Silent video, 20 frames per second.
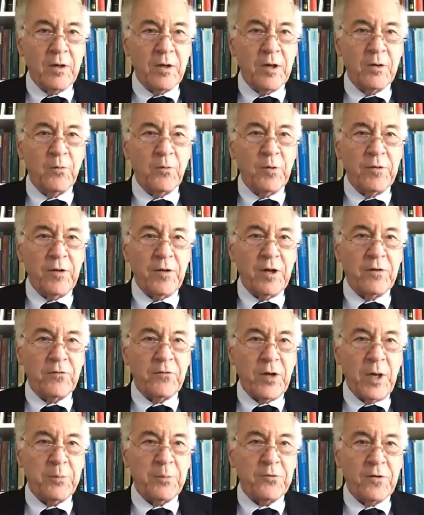with the
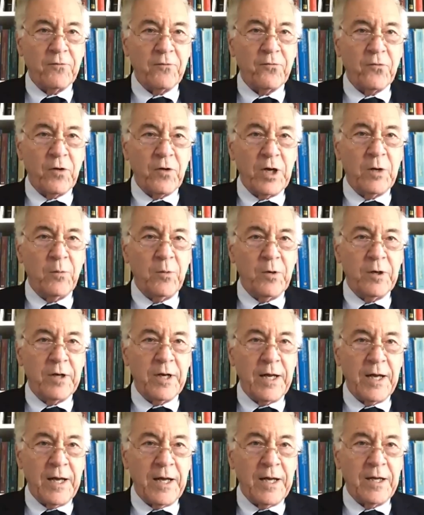exception of Greenwood
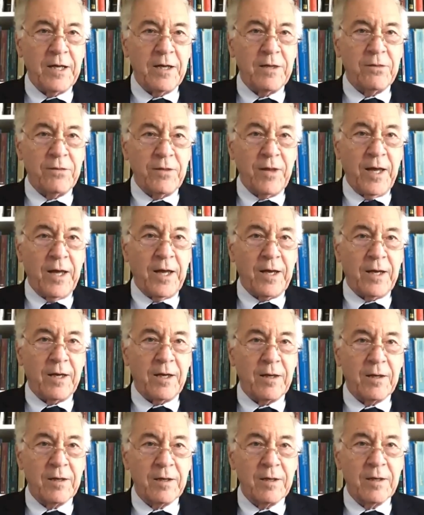and Hanke, think
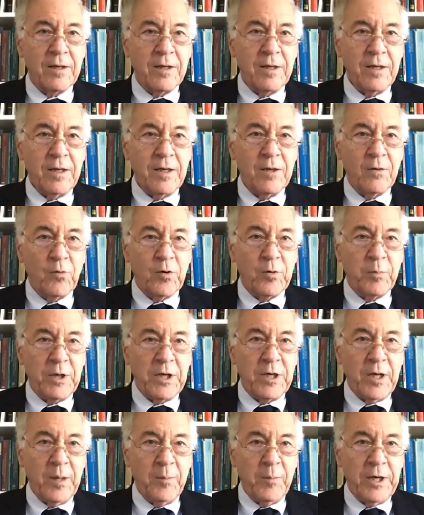it would
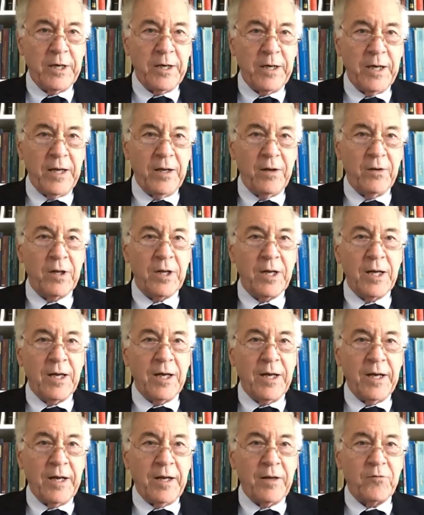be coming down.
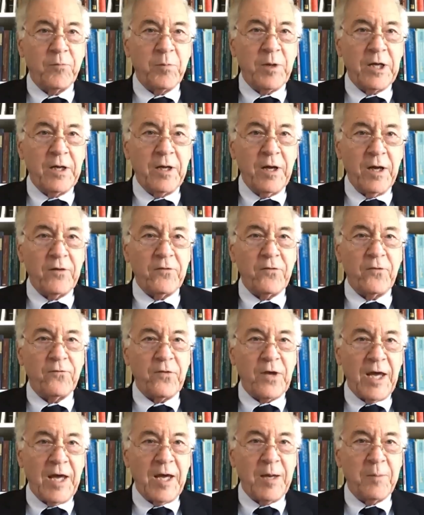And it's because
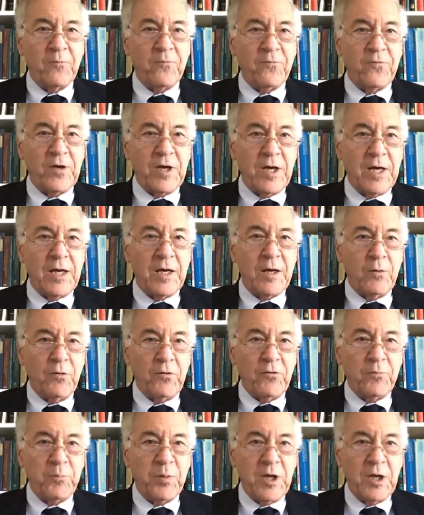of MV
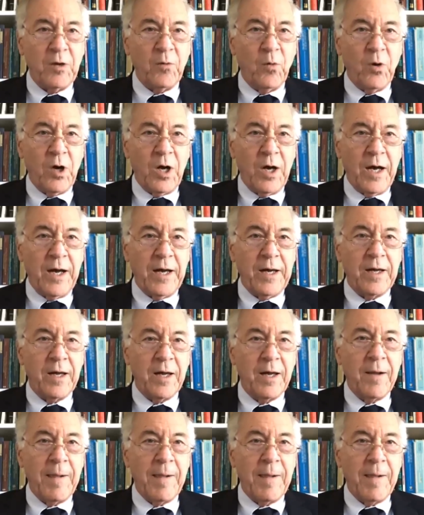equals PY.